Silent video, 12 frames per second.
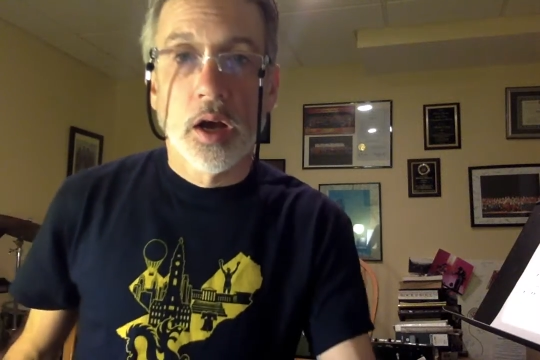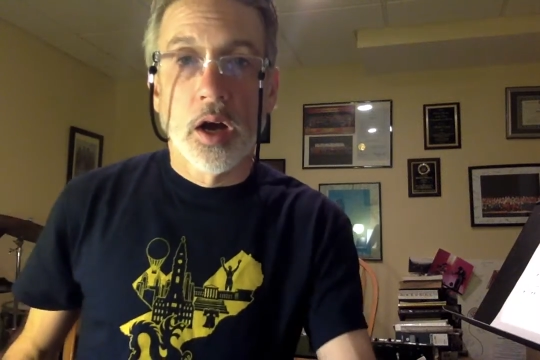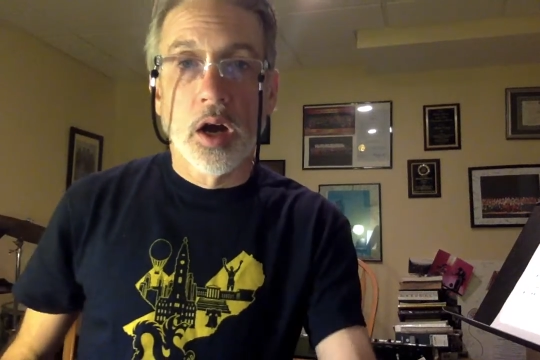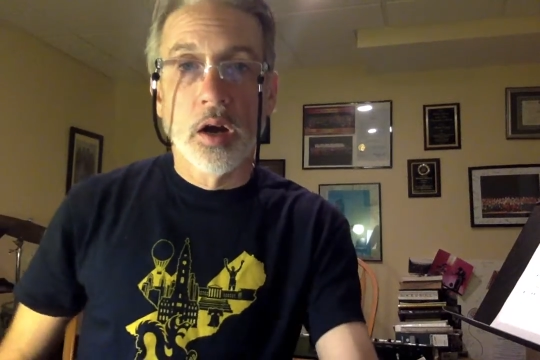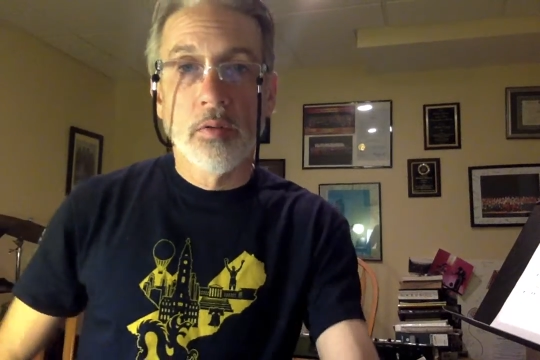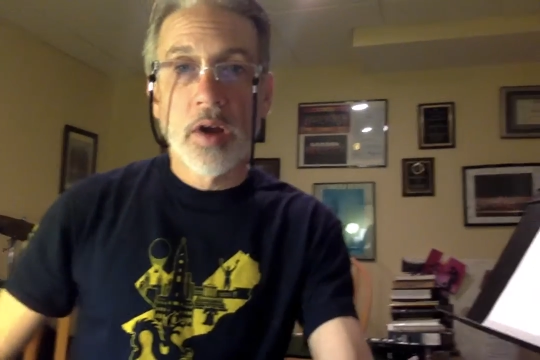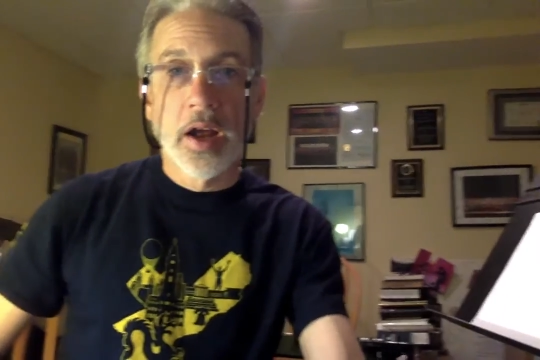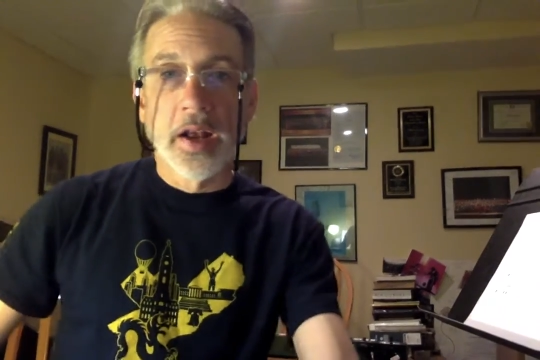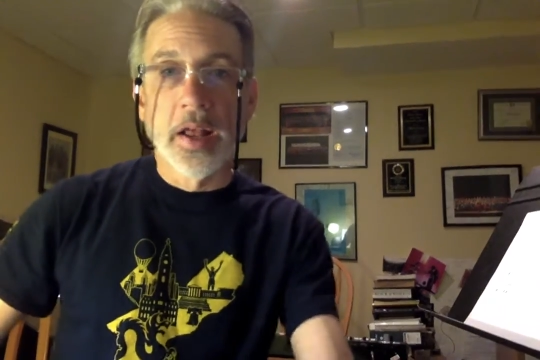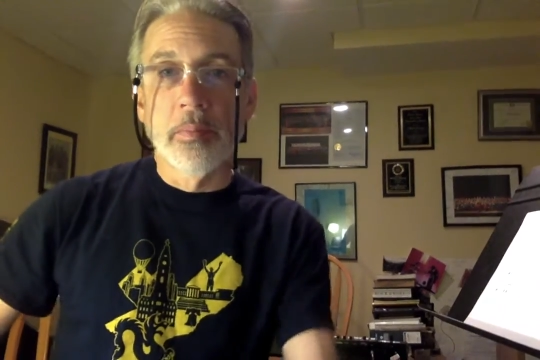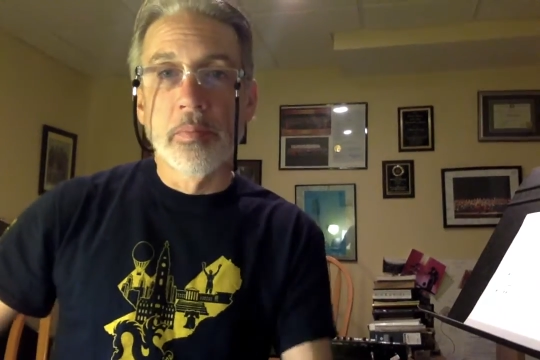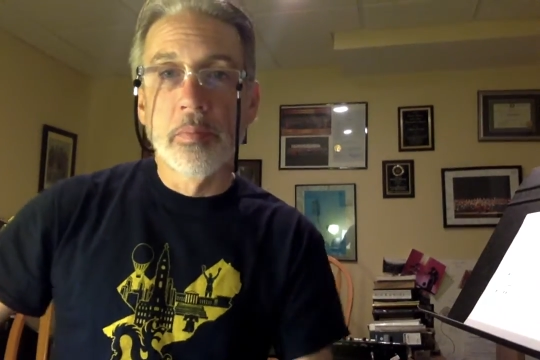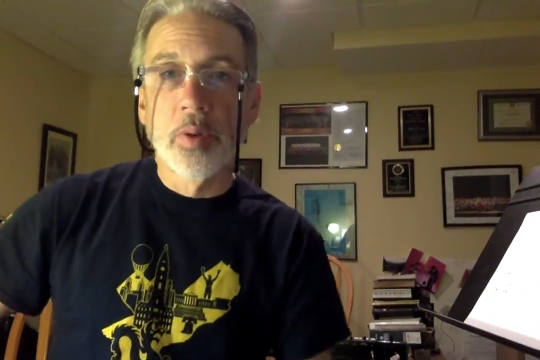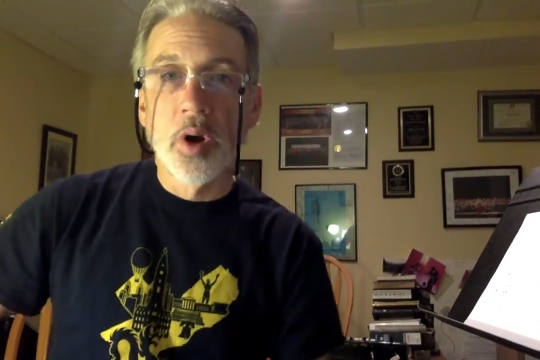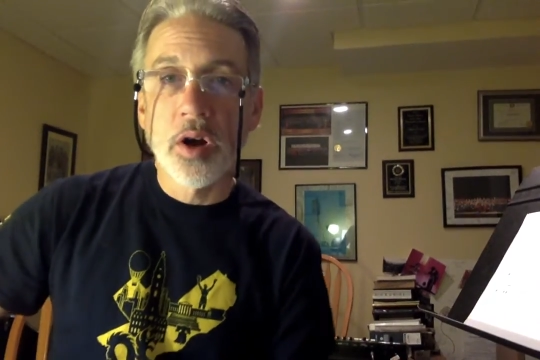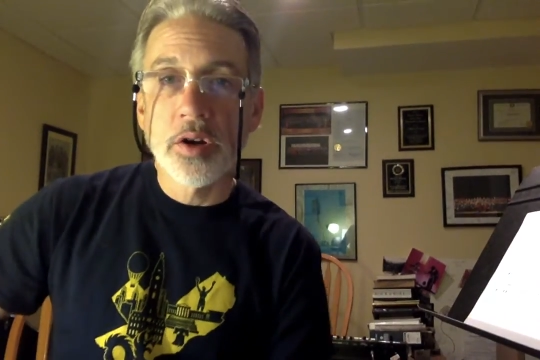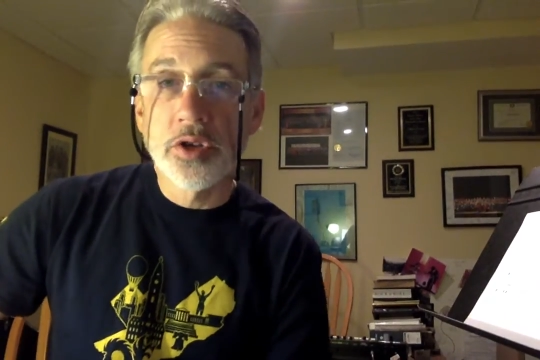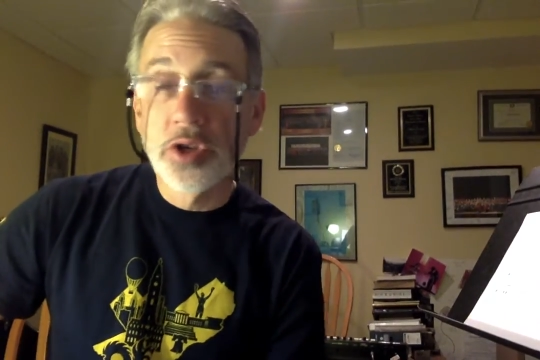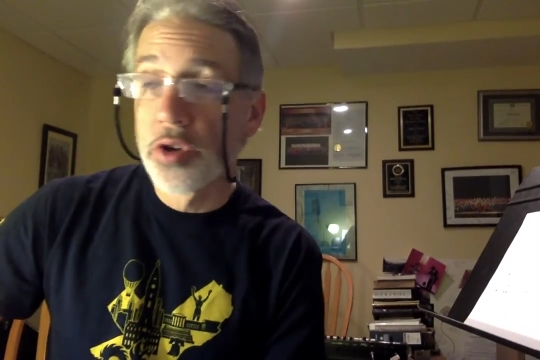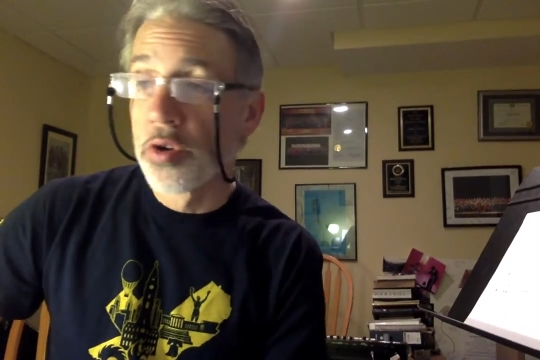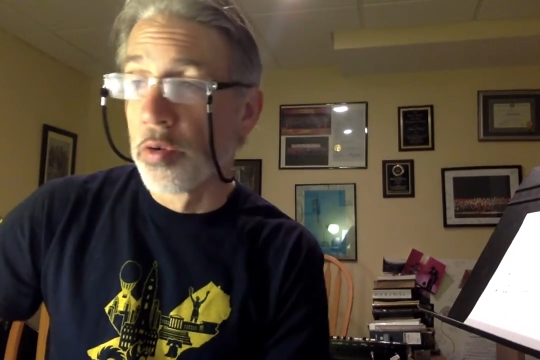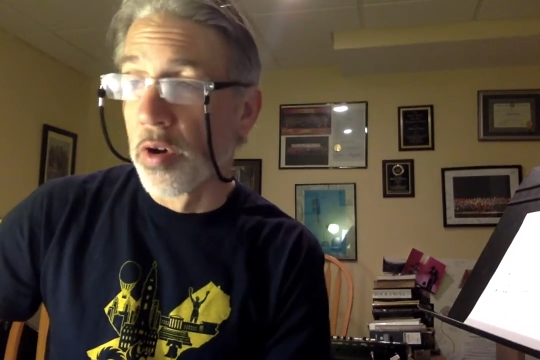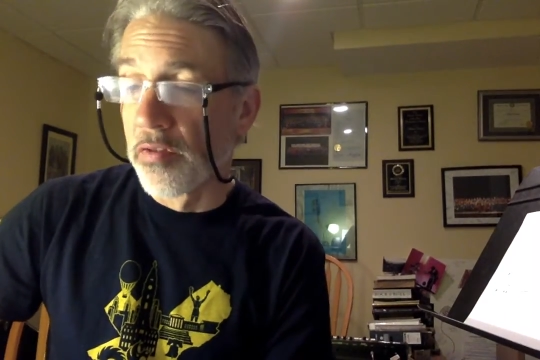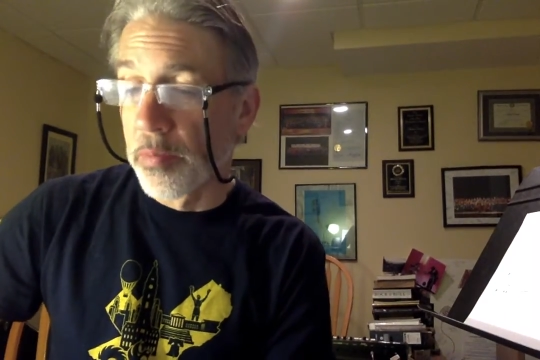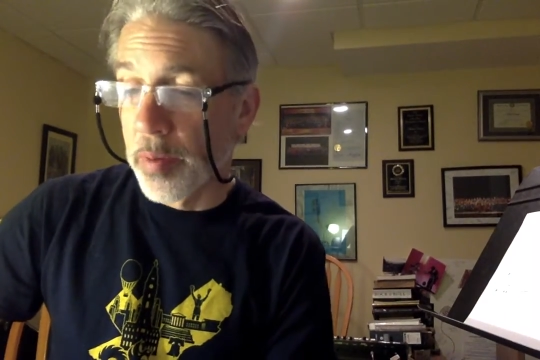All right, and part two of